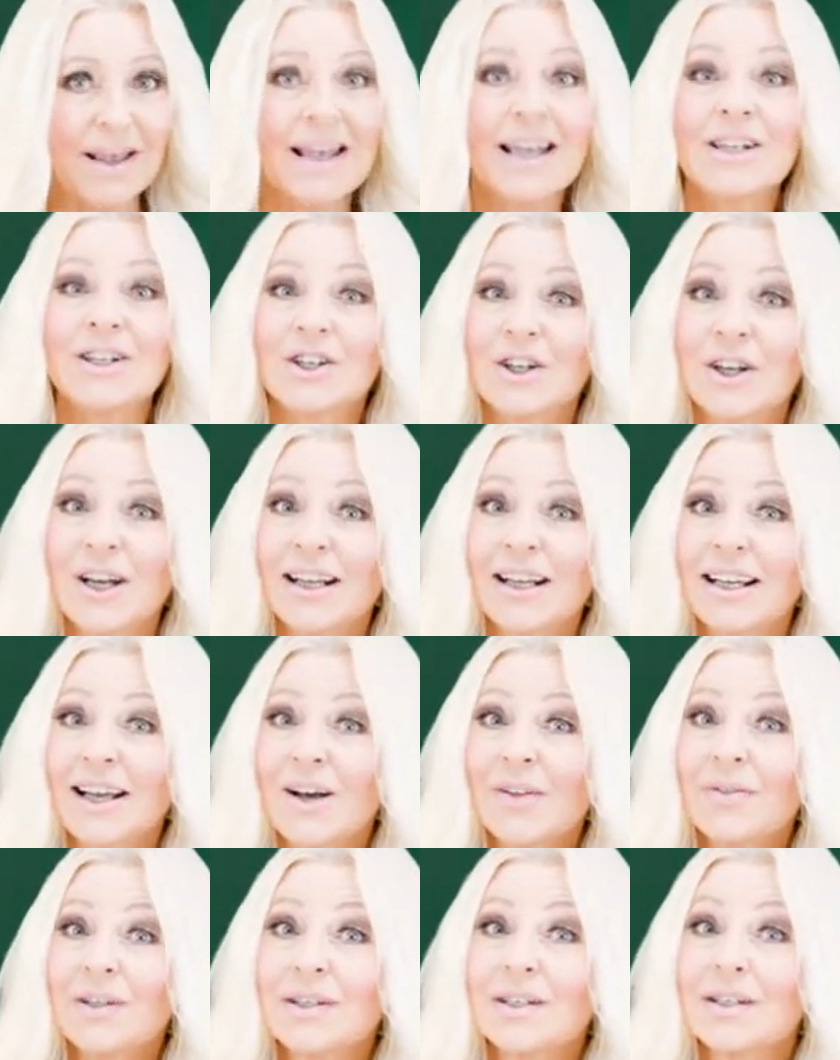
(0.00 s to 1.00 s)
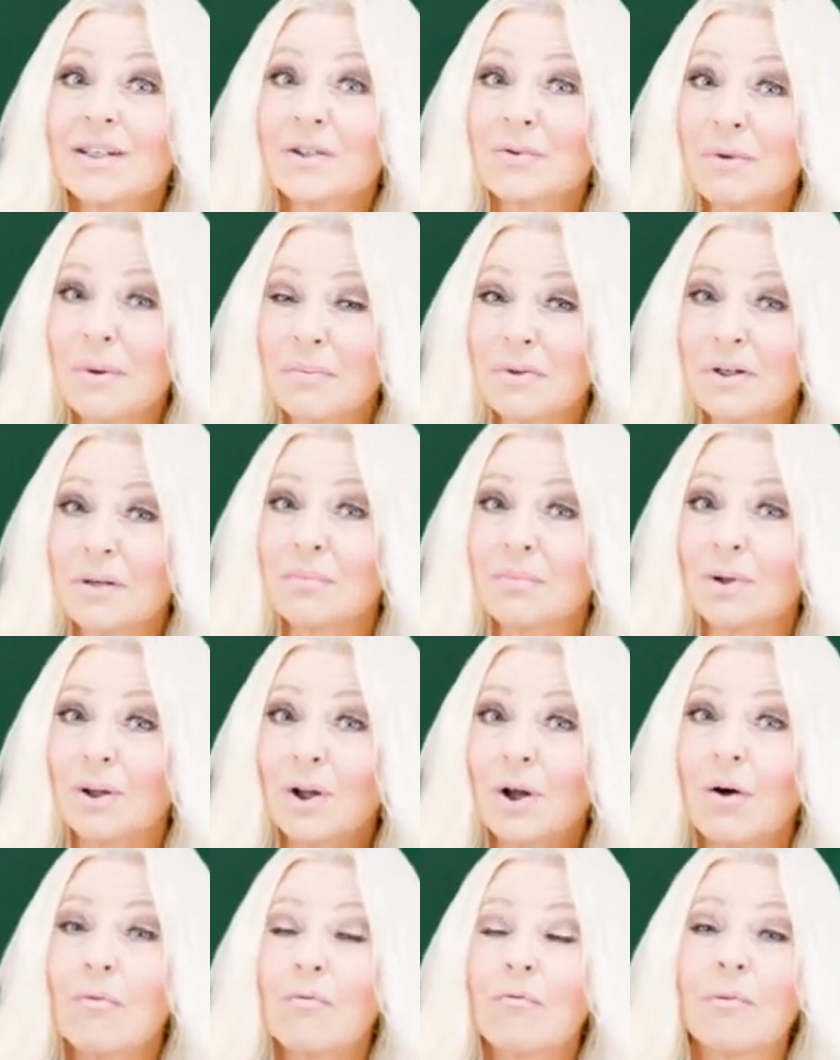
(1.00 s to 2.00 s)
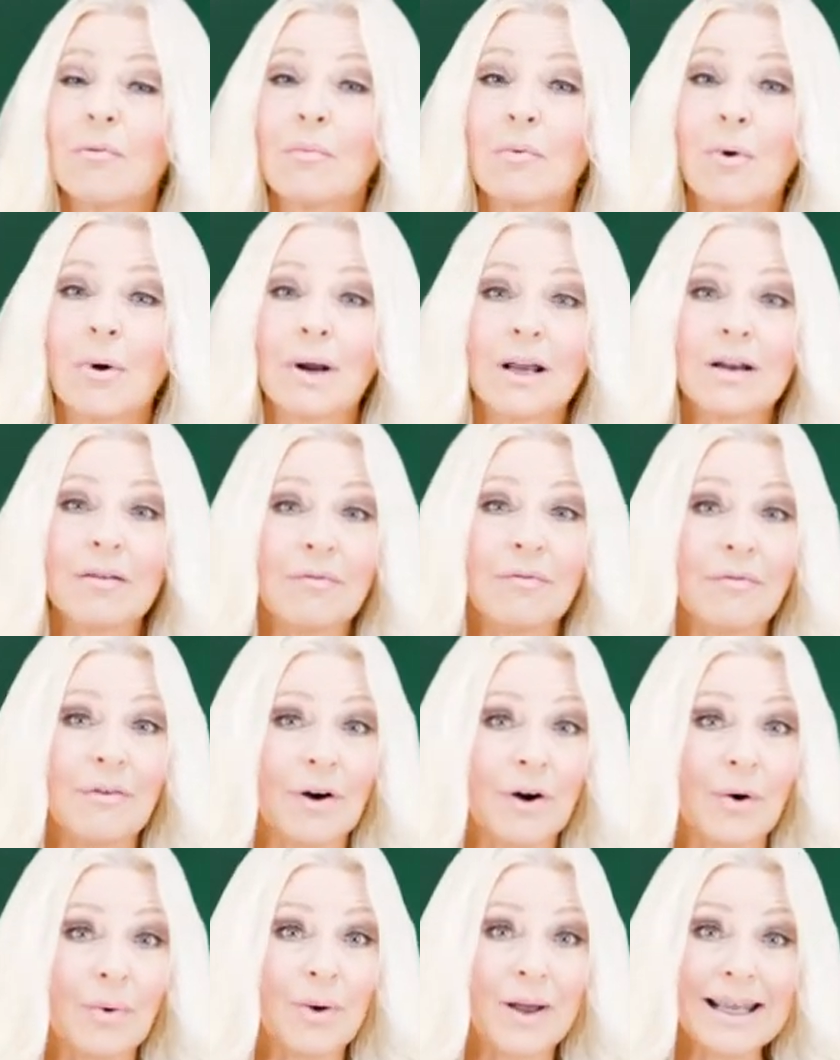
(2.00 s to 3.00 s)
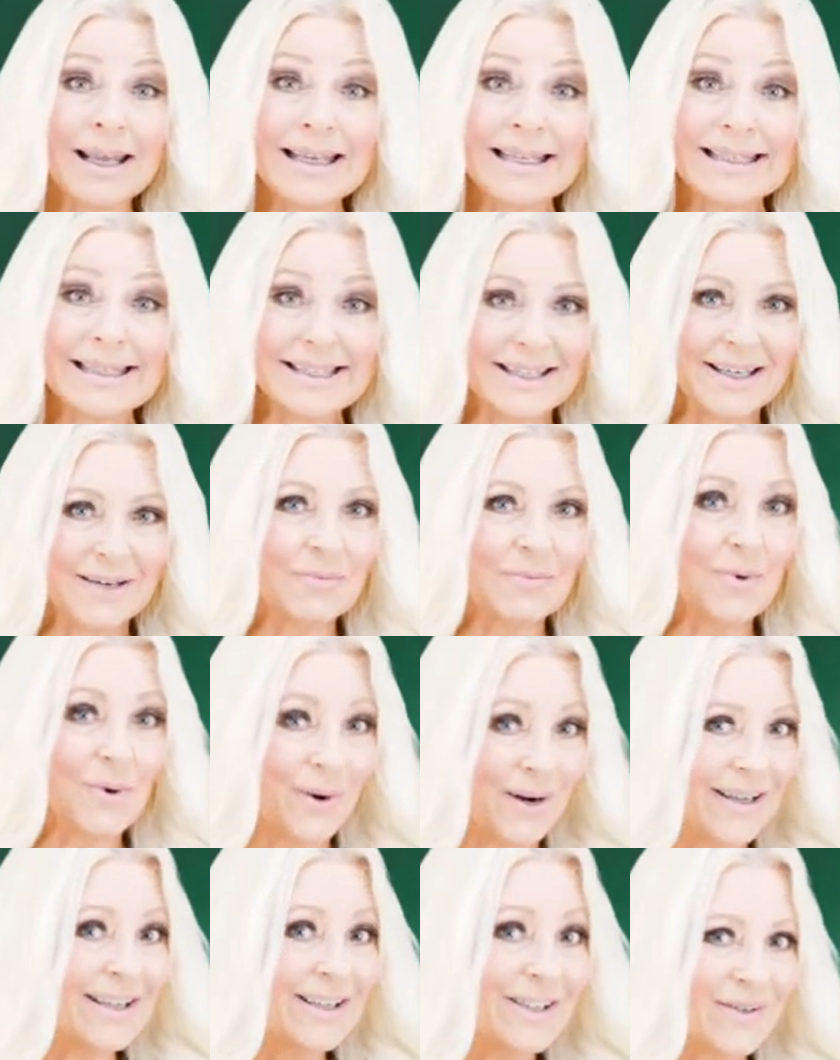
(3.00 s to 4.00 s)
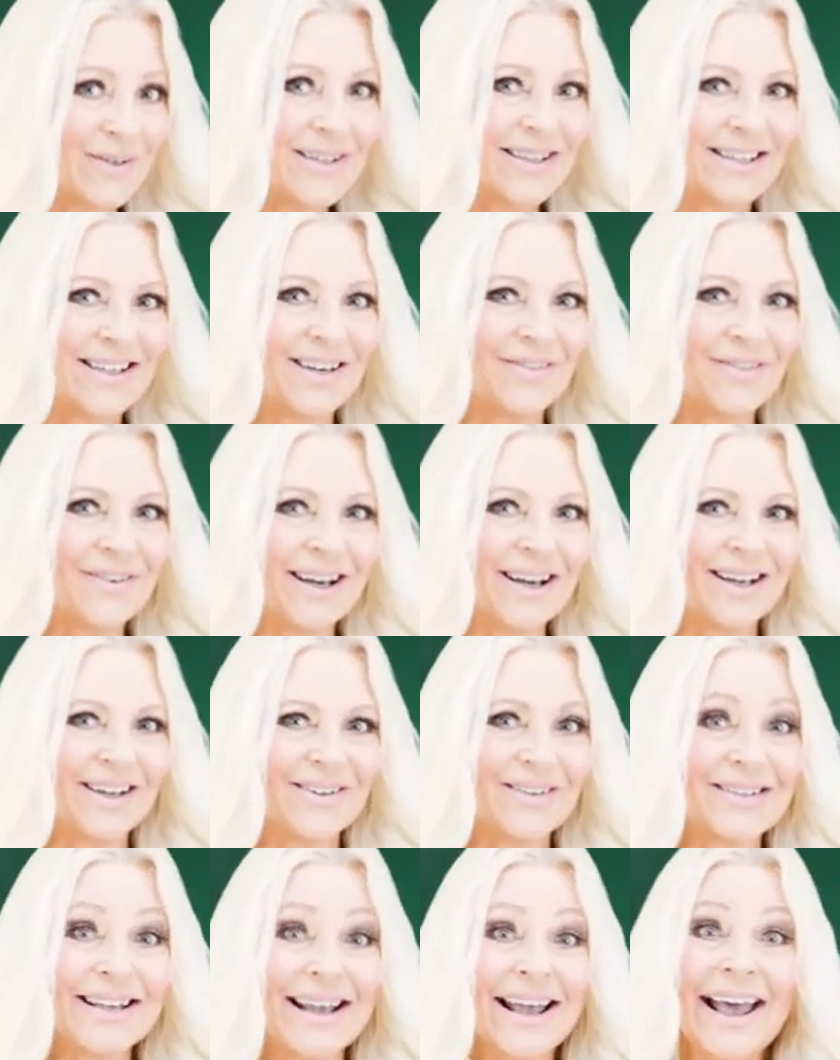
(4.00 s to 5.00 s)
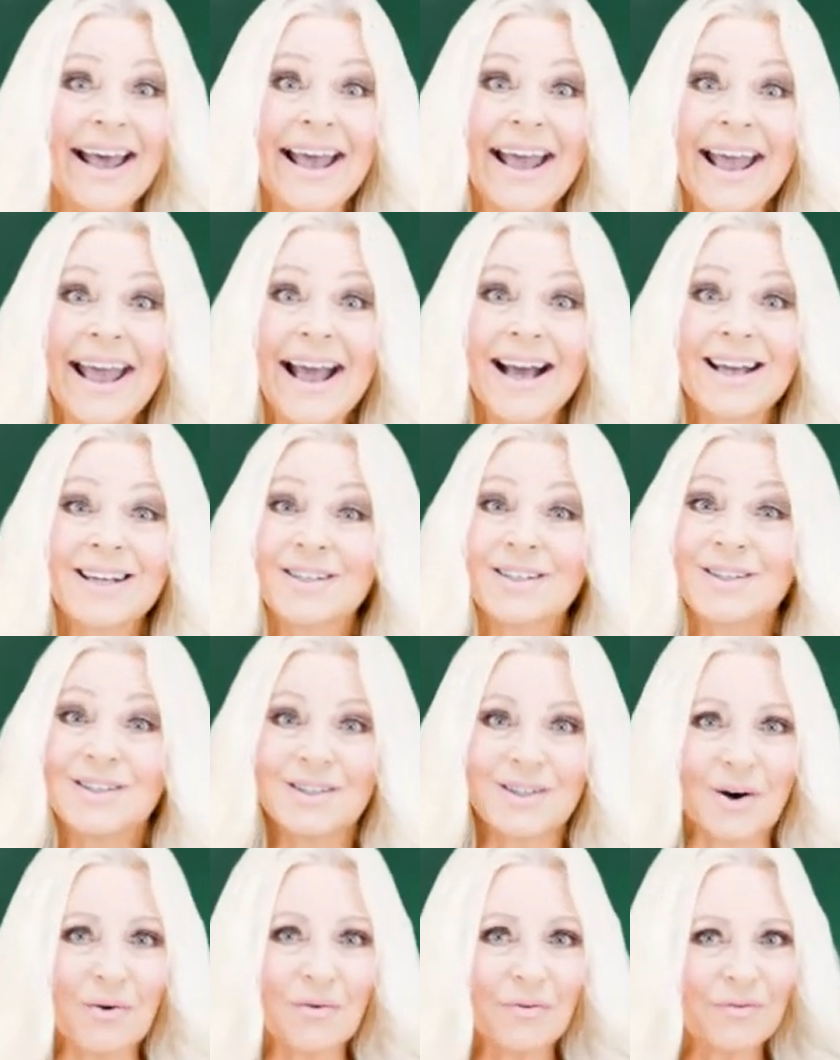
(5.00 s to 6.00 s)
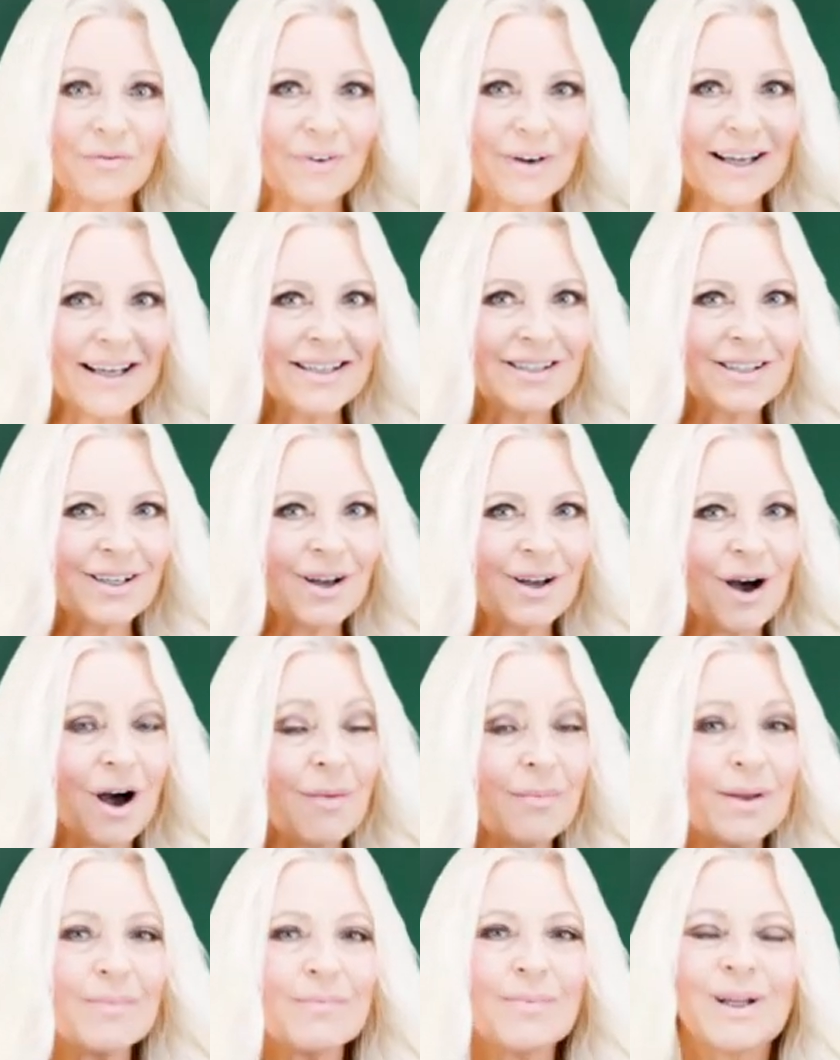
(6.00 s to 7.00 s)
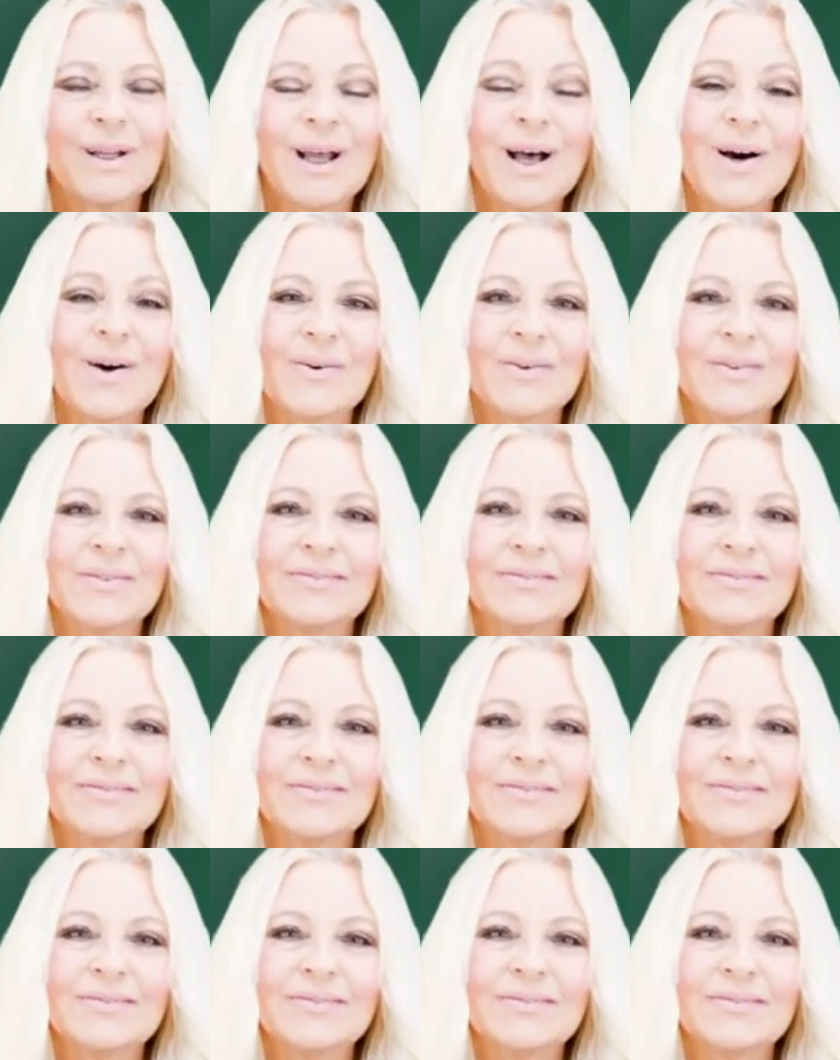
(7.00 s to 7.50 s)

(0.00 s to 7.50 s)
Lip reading: Check out the description below for more info, see more interesting videos, and don't forget to comment below.